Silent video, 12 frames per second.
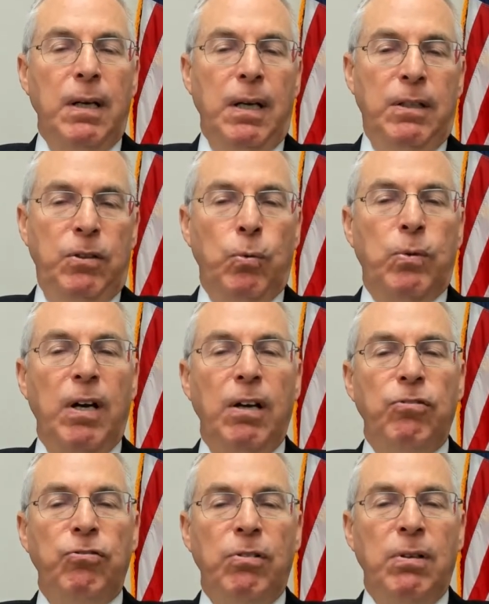
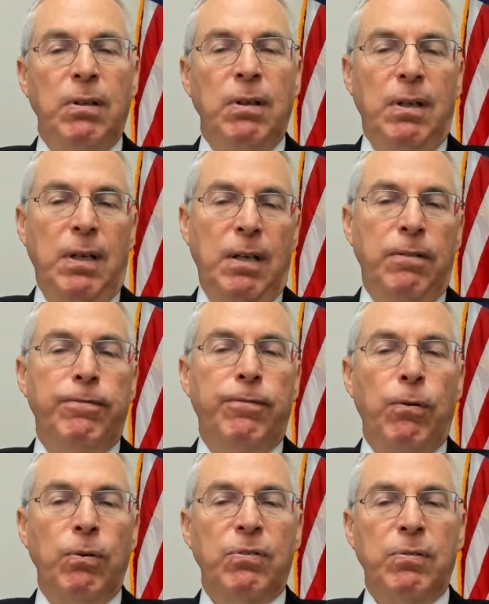education,
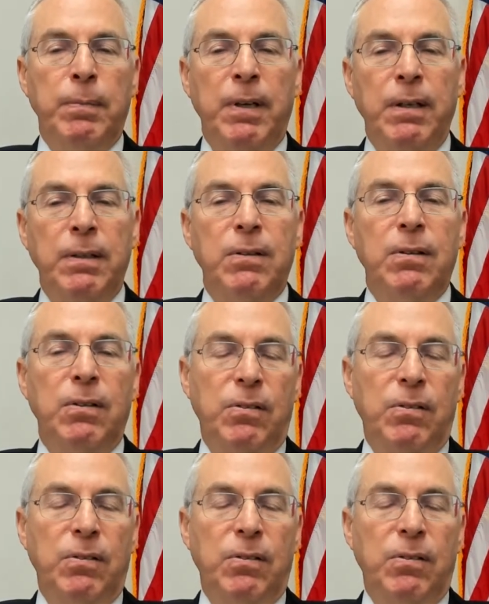enforcement,